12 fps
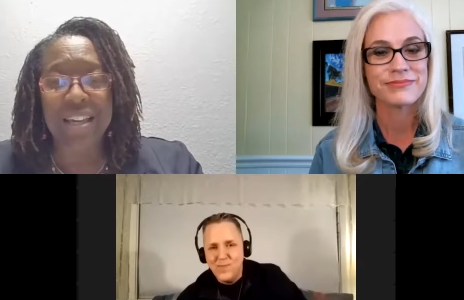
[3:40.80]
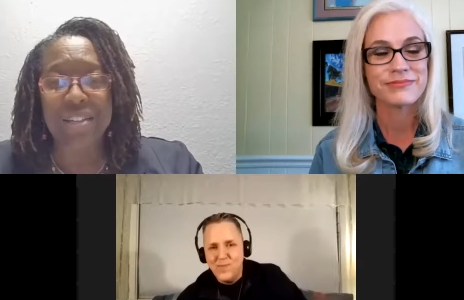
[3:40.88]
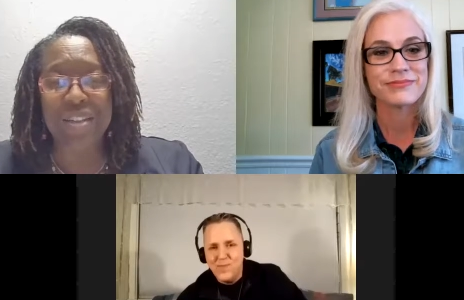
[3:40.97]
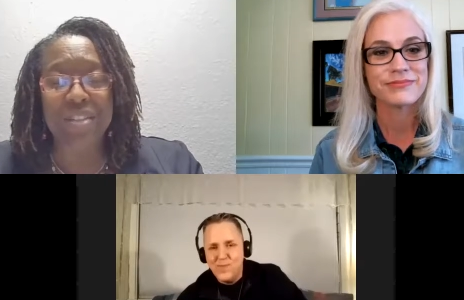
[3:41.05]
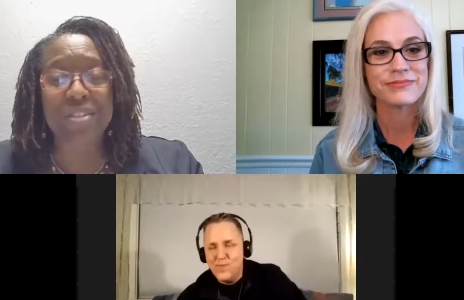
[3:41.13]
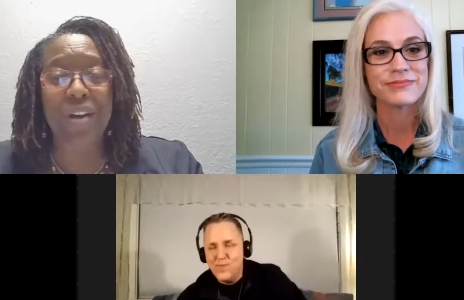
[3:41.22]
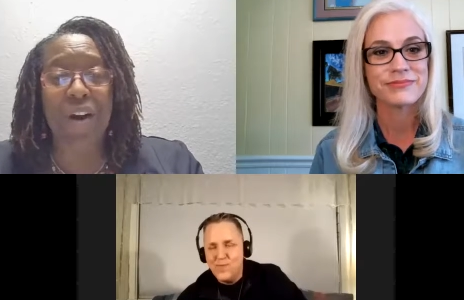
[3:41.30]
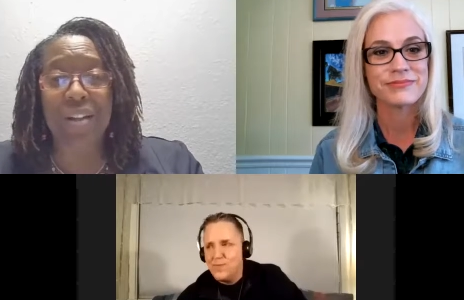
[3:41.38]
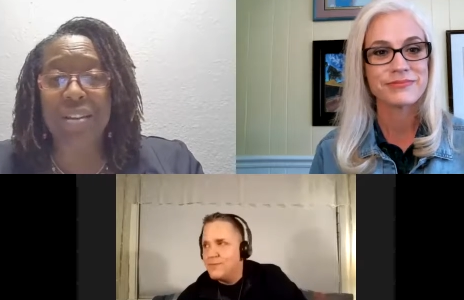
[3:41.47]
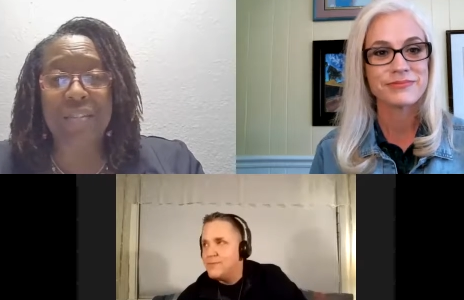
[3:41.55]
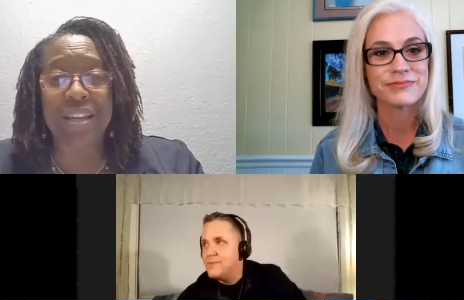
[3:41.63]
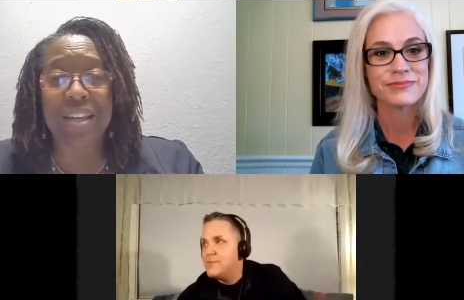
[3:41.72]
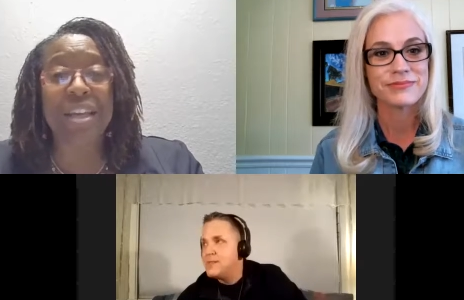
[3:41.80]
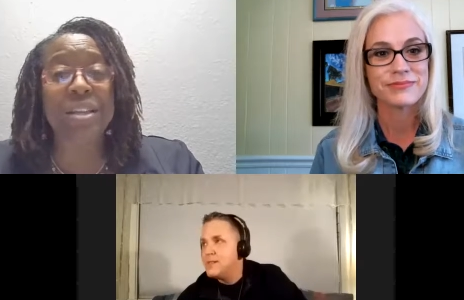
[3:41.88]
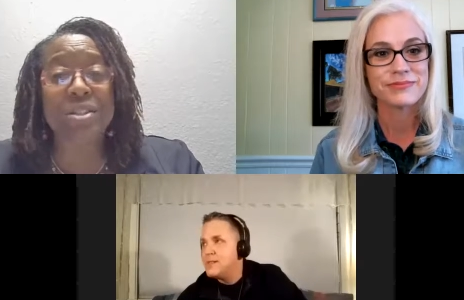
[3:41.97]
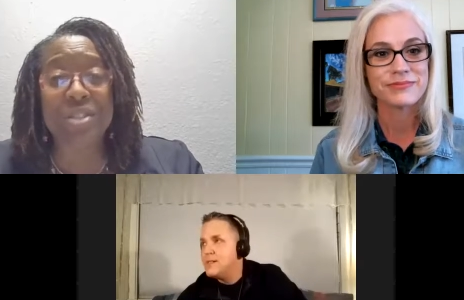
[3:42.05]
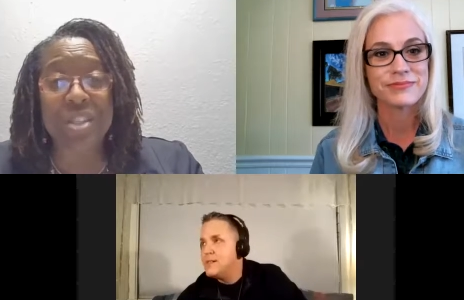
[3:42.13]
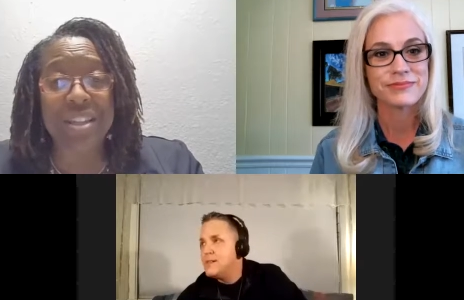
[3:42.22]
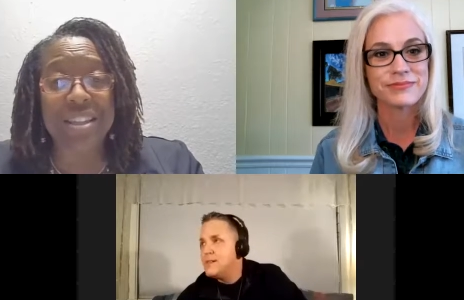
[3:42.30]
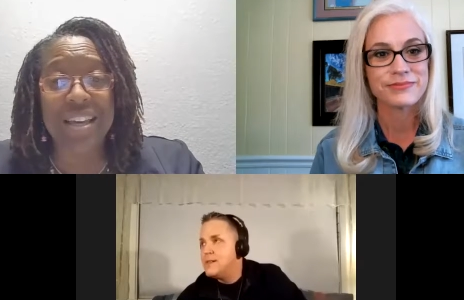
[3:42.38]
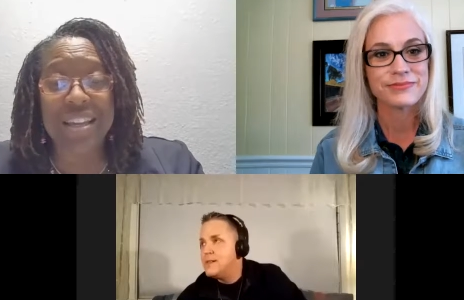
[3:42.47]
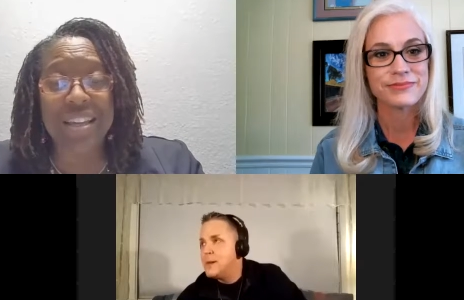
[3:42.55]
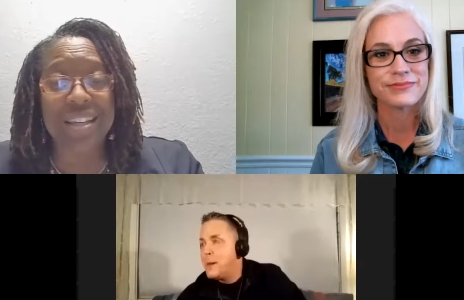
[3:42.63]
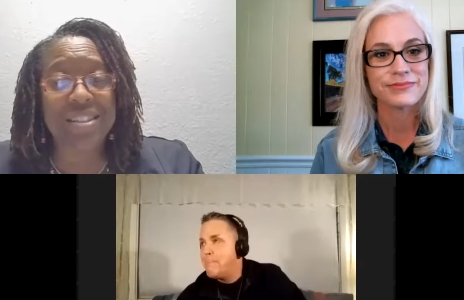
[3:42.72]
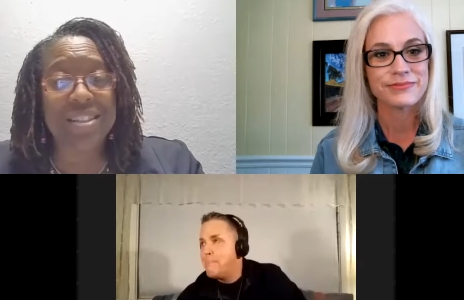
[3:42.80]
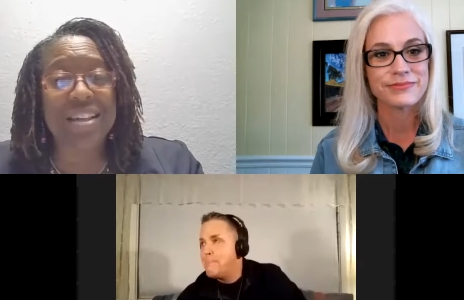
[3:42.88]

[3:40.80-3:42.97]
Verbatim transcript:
Speaker 1: just all of the energy that is